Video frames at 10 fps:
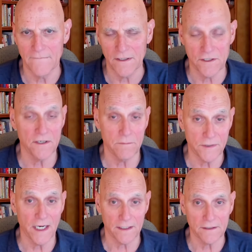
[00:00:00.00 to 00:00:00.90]
it's an
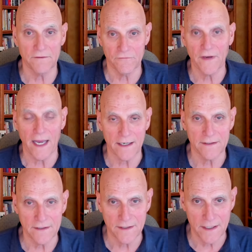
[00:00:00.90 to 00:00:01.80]
objective
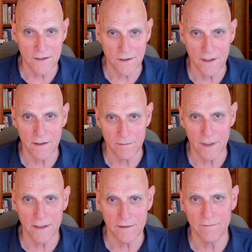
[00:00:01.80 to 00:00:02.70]
fact that days are getting
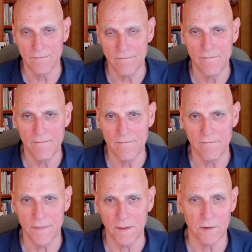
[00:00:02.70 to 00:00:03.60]
better.
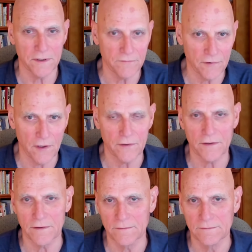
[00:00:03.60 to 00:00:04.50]
People live
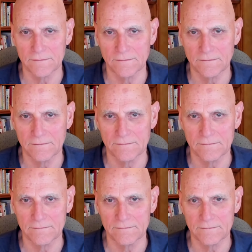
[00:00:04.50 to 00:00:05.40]
longer.
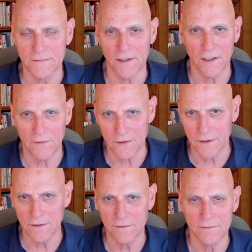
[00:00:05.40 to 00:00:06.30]
They're
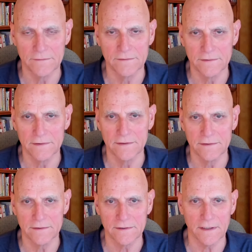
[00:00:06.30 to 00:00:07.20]
healthier.
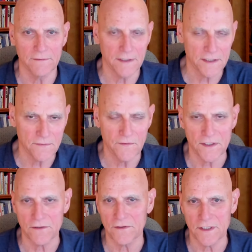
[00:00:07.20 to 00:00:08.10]
They have less
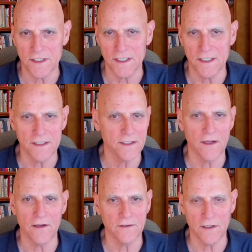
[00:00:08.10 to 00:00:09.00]
physical disease, and
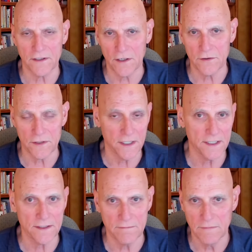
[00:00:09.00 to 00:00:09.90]
on it goes,
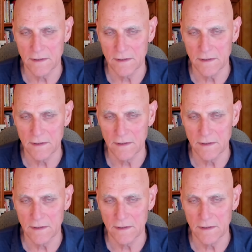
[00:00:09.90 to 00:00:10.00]
less